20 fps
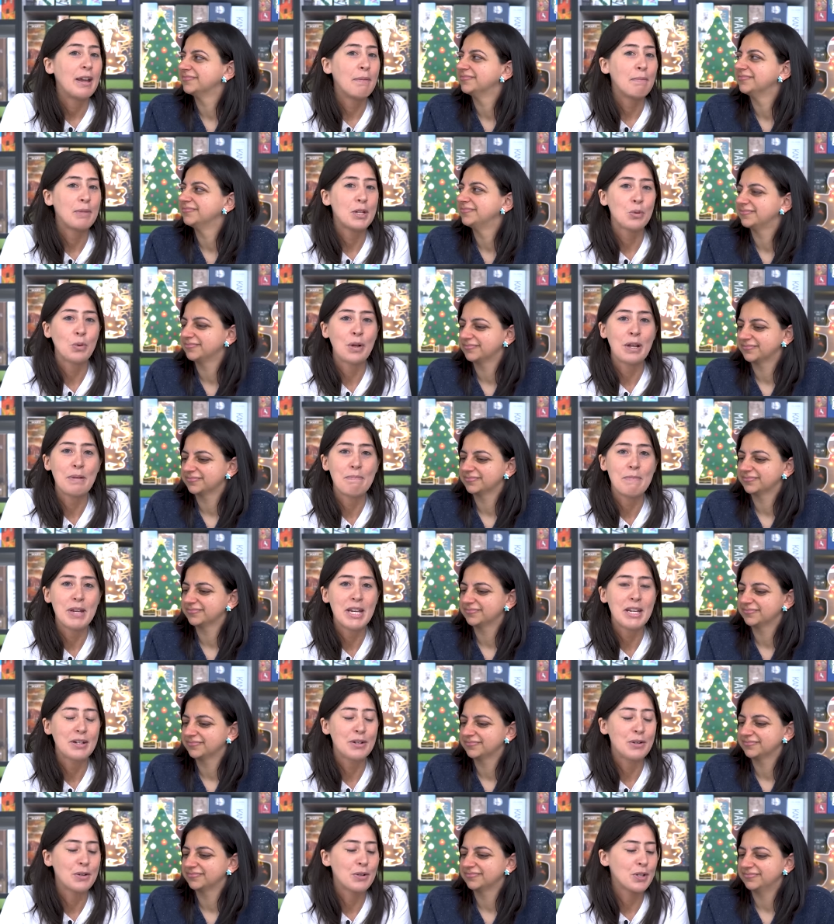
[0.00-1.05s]
Speaker 1: in between
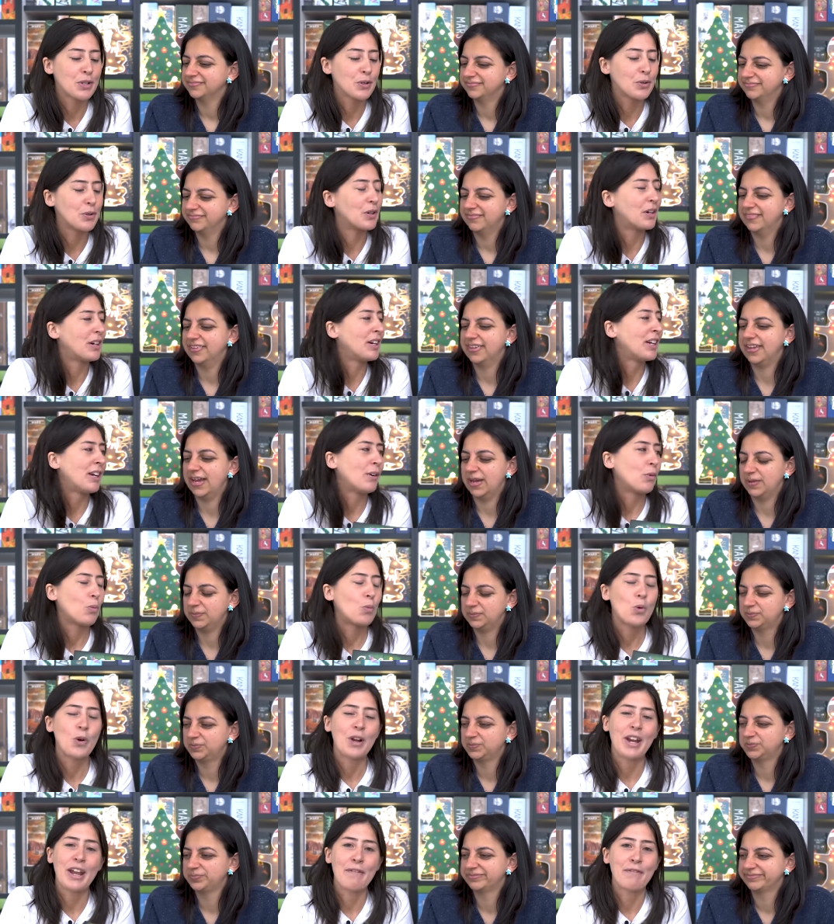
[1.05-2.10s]
meals or yeah.
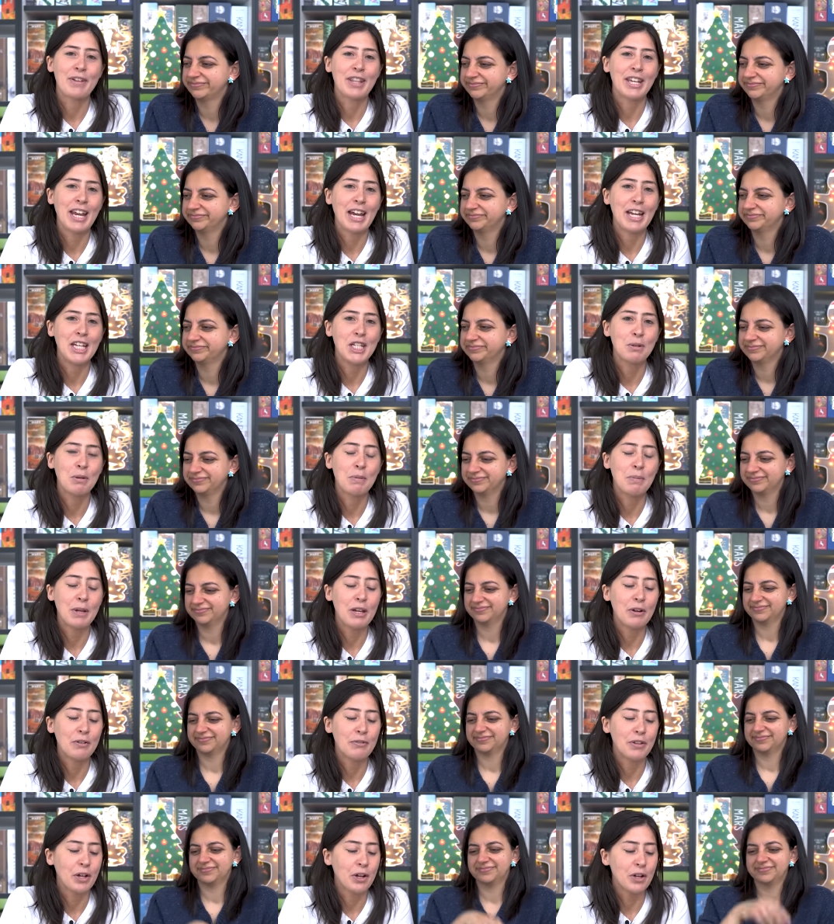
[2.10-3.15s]
whatever the case may be
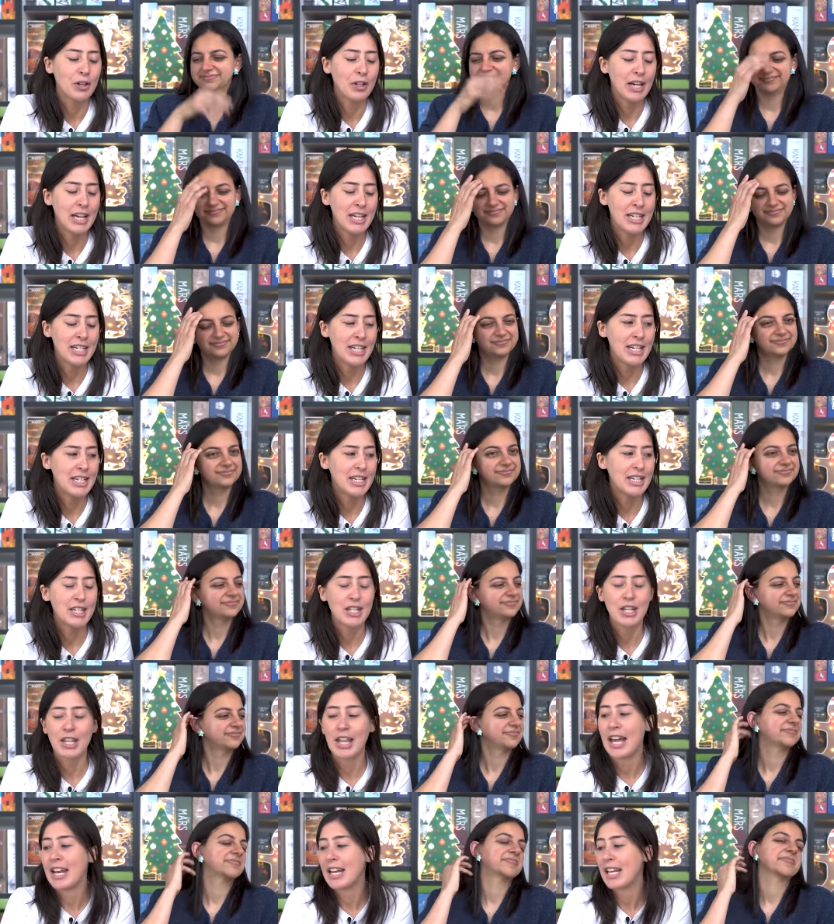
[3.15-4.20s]
over the holiday season.
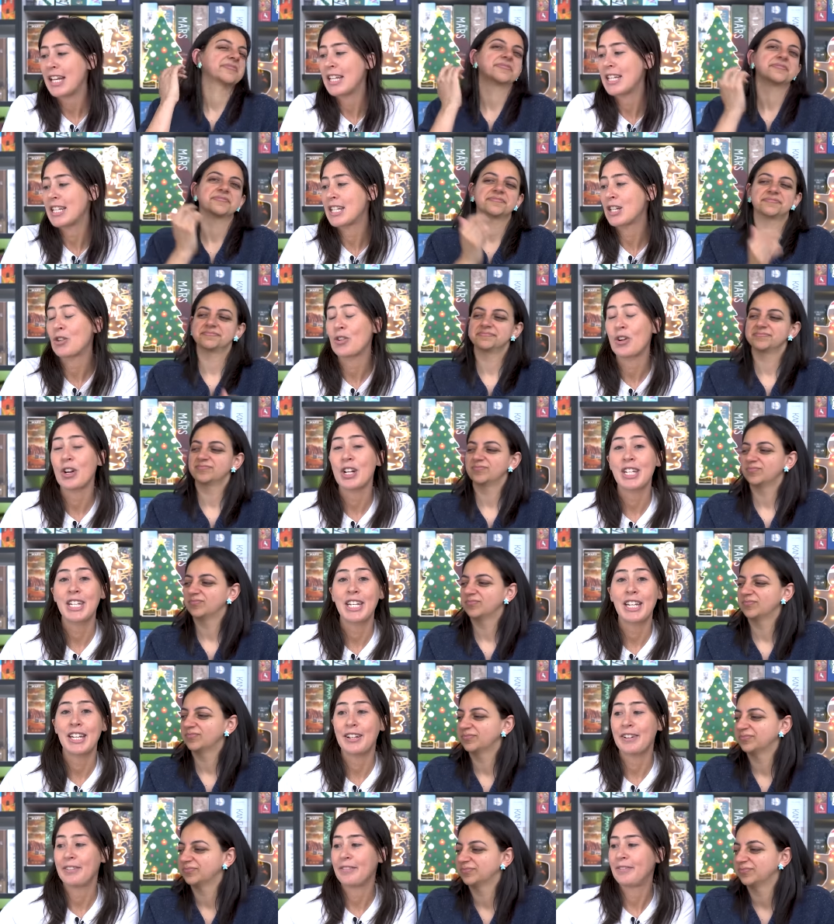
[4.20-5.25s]
So that is
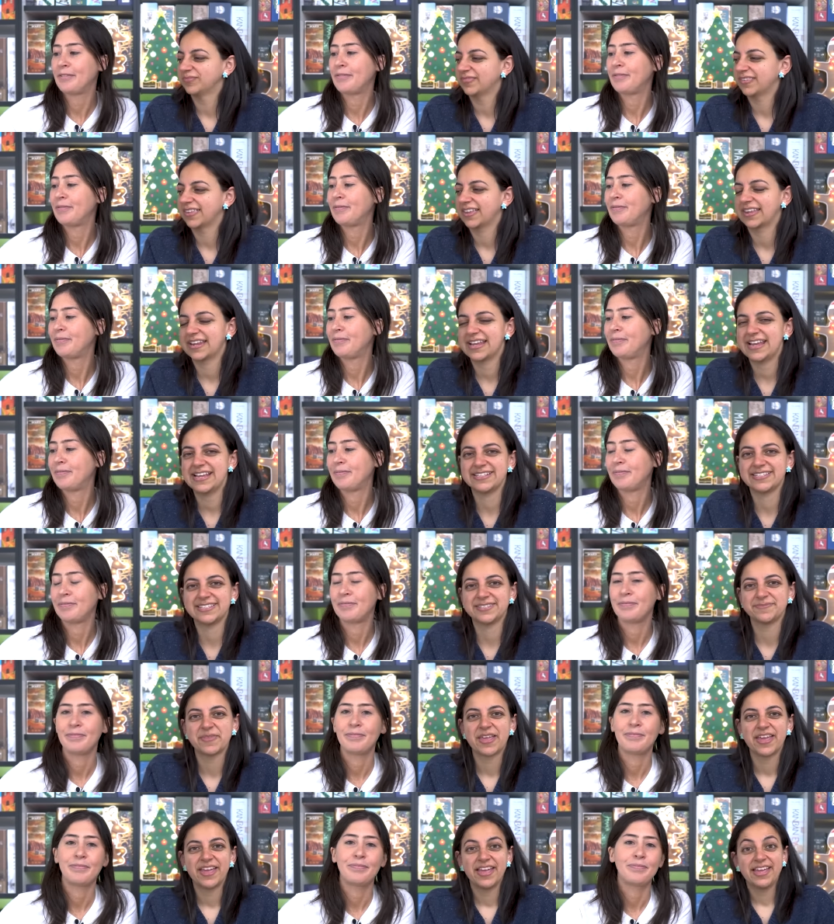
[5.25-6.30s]
Crossing.
Speaker 2: Nice.
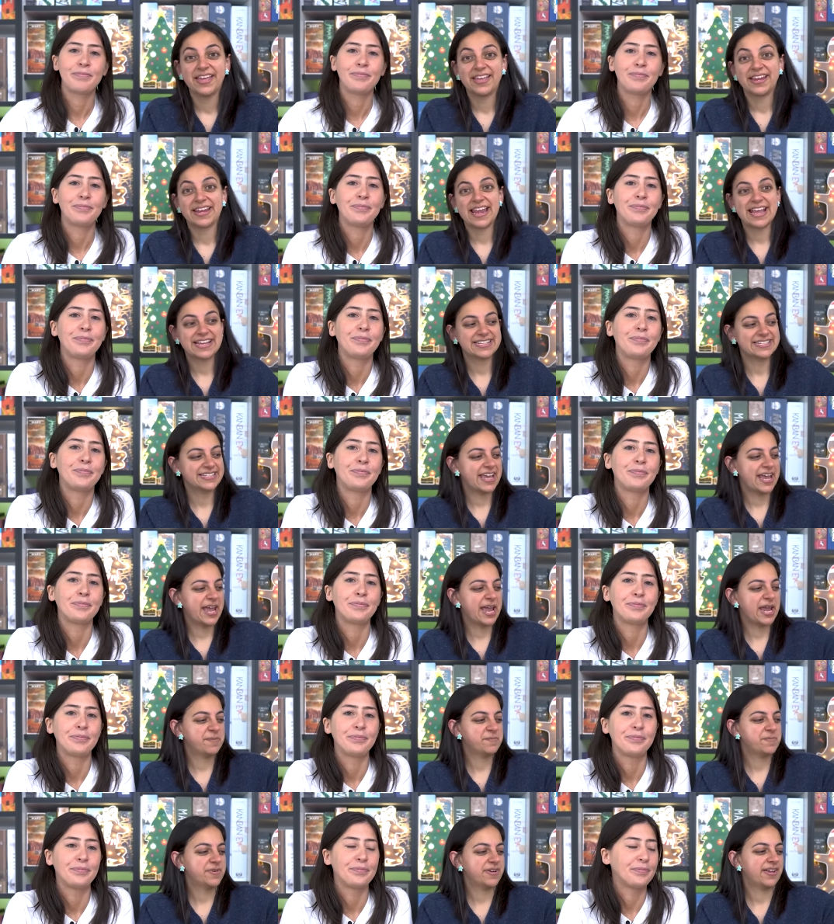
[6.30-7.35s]
Next
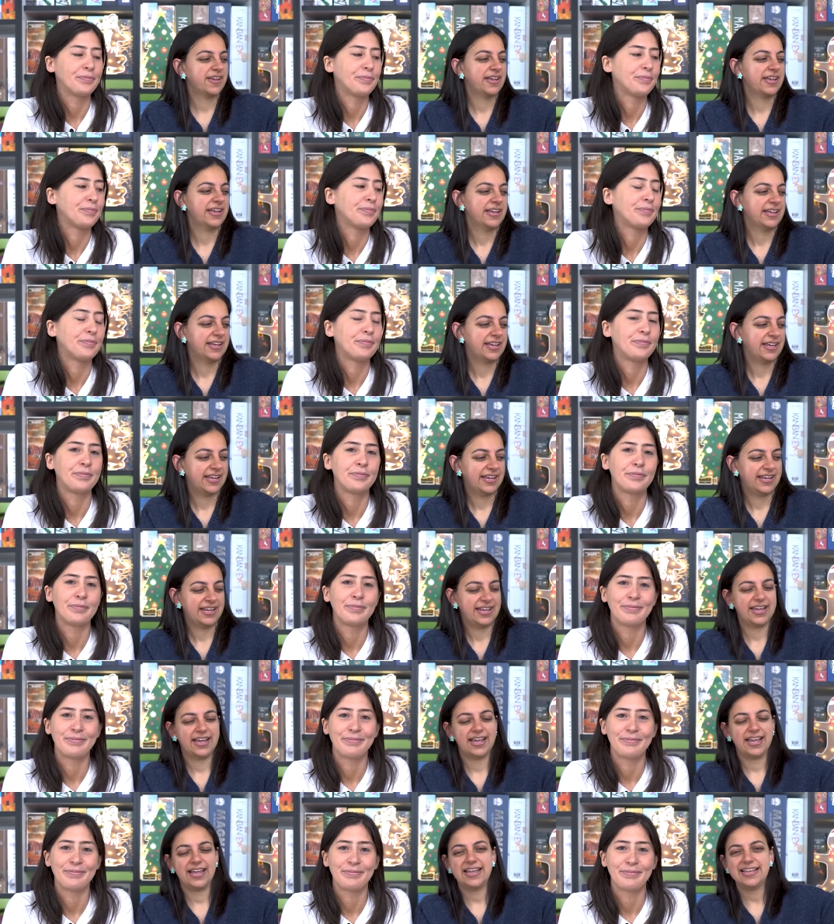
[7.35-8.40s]
game
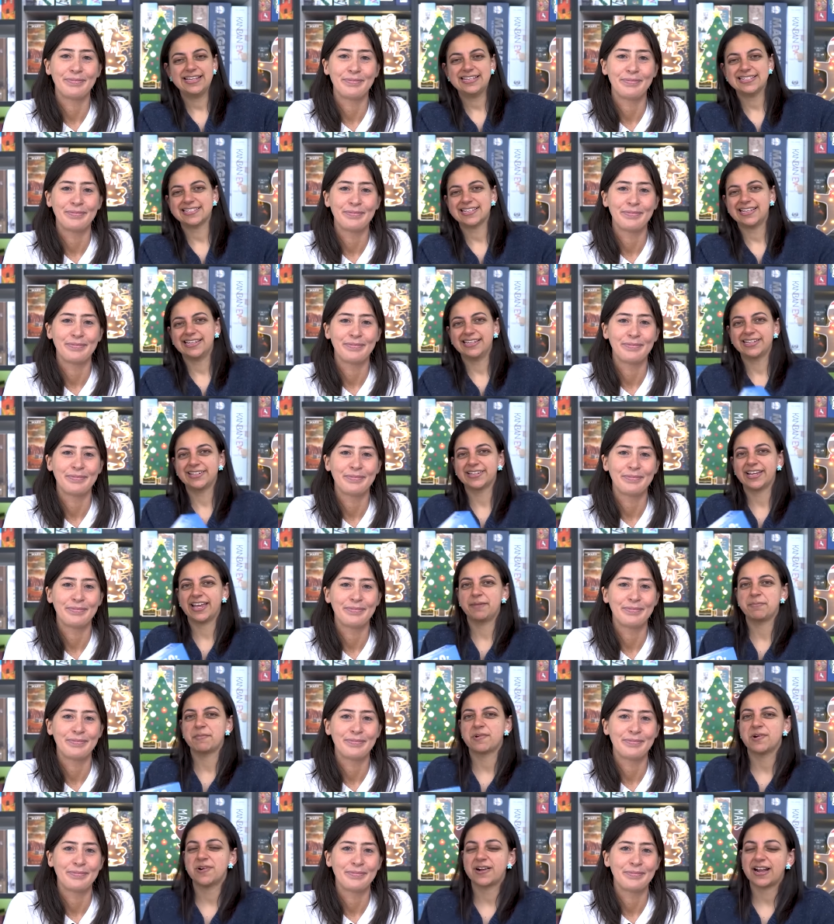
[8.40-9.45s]
is a little
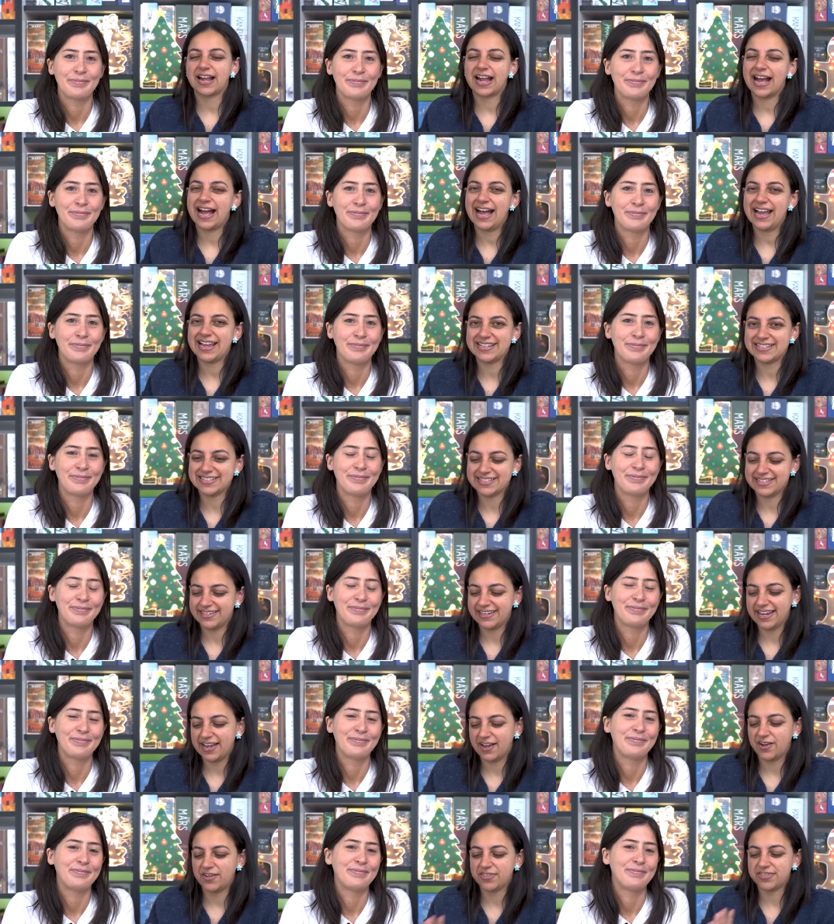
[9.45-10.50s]
game called Kites.
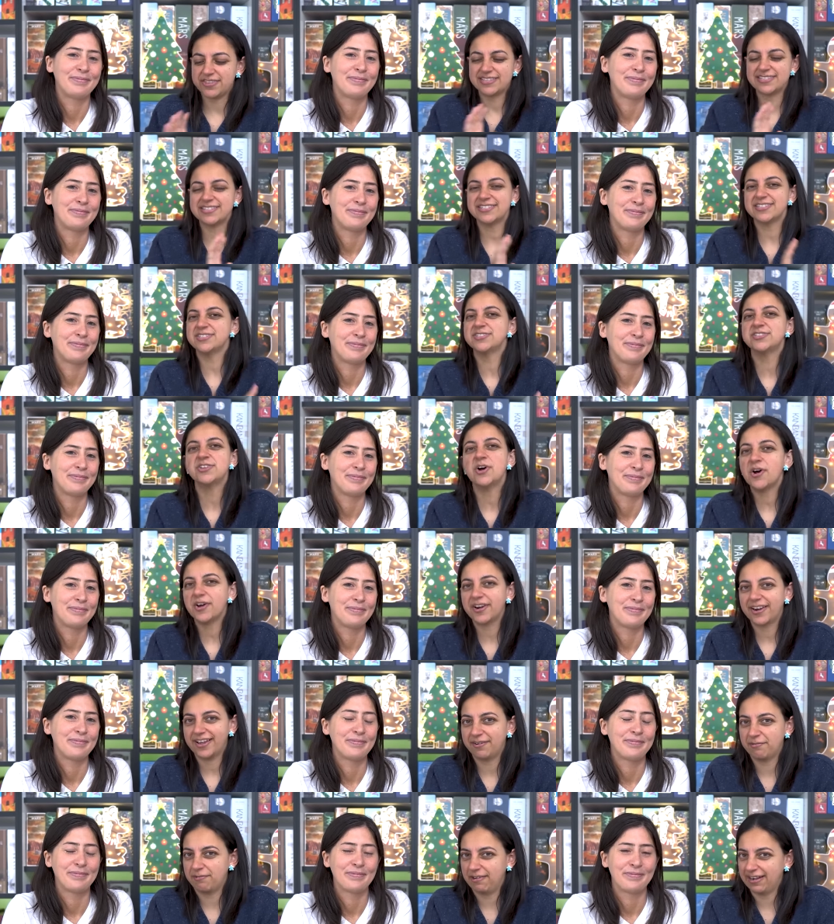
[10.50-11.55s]
Now, this is not a